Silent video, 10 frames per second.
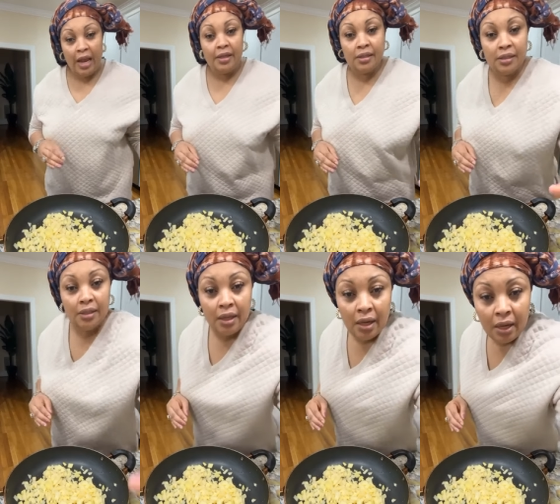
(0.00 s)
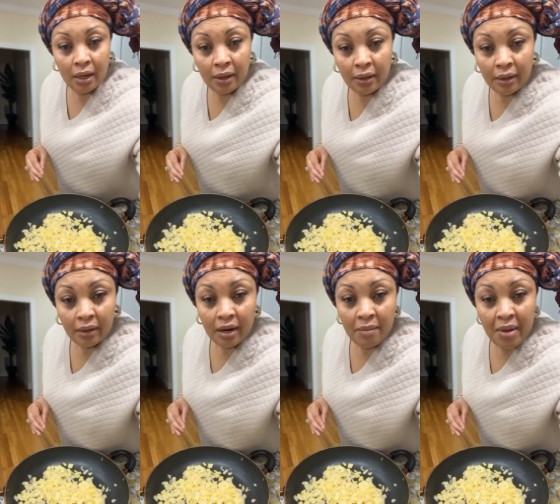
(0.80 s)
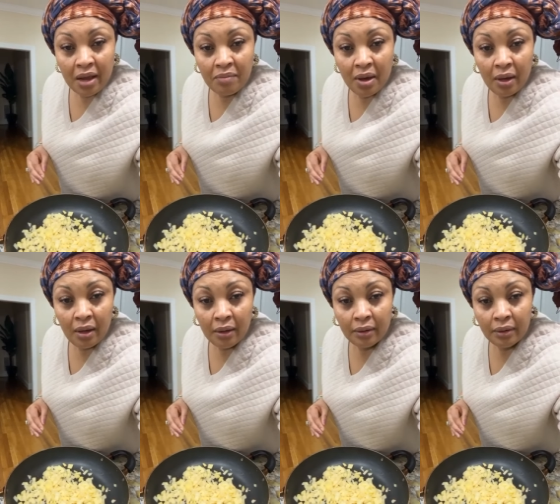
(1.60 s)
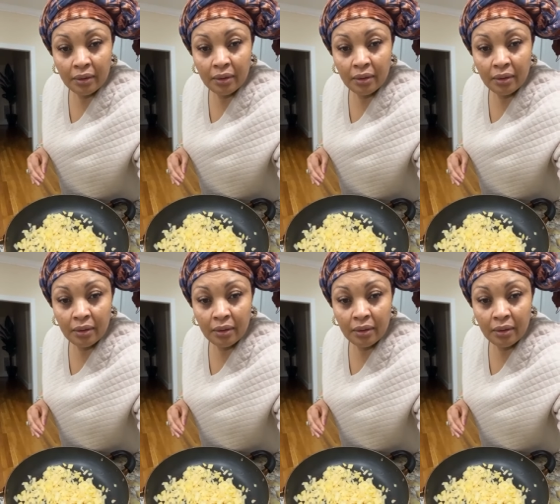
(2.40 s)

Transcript: yes they make me